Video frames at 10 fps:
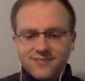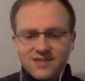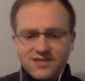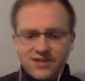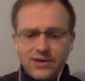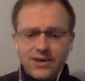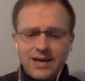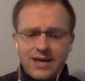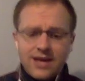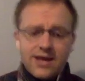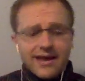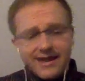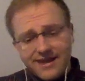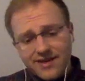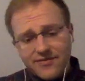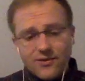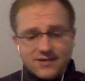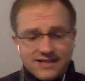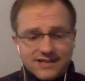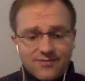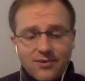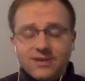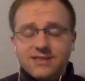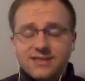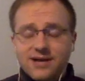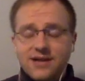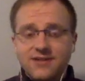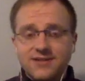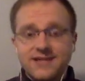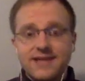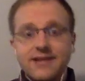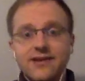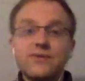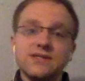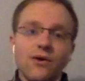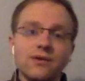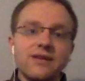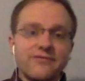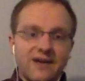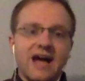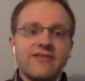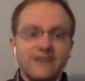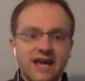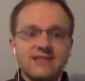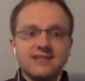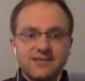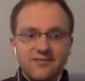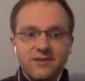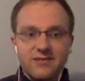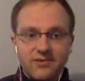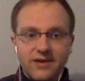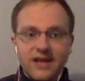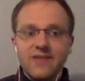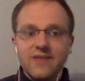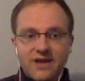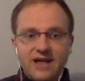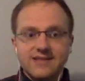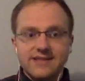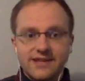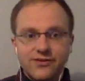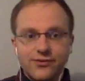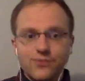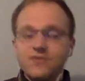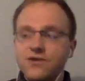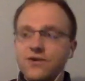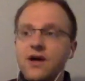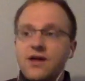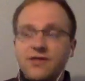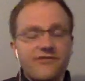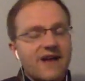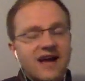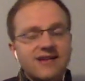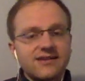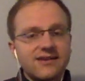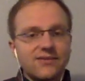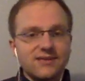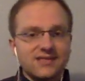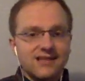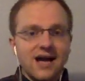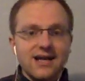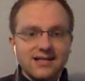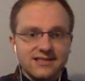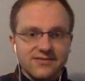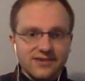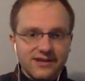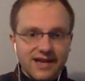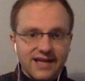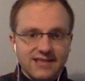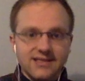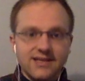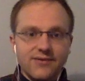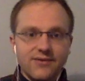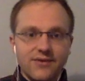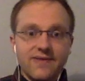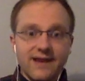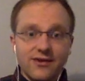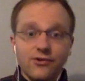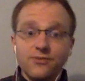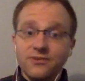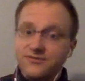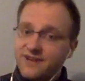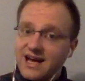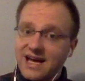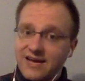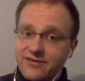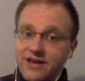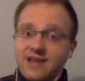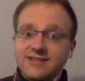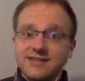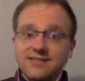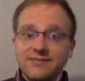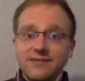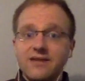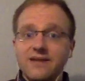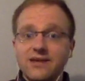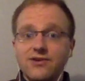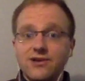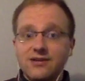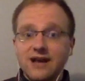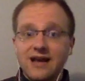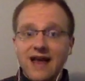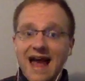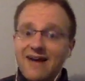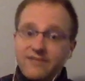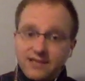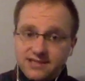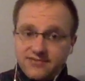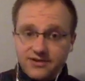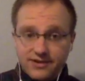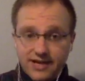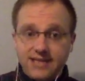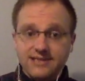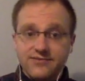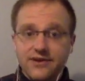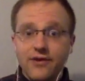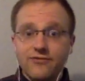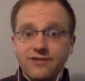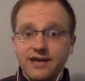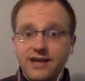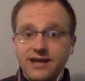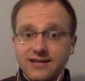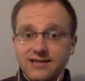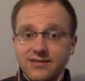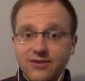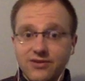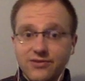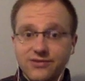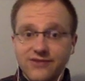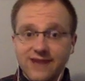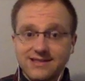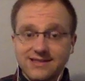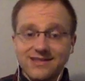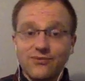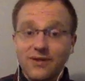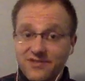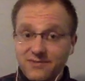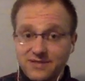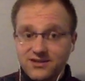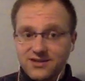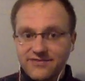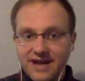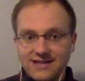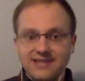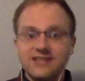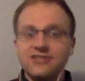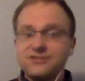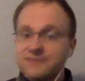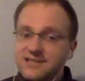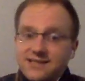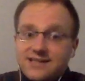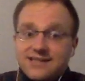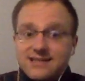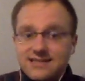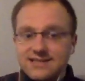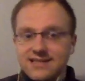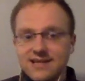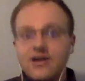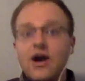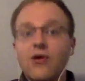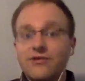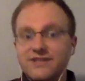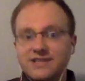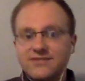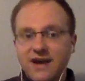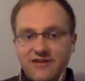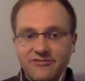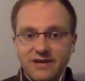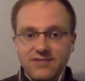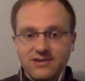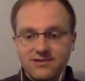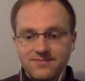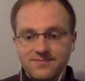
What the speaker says: So, of course, it's important to understand that there was only 5 cases of people in the vaccinated group. So the fact that there was not a severe case within that group of 5 doesn't mean that you could not have a severe case of COVID in someone who is vaccinated with the Moderna vaccine. It just means that they didn't see it out of these 5 people.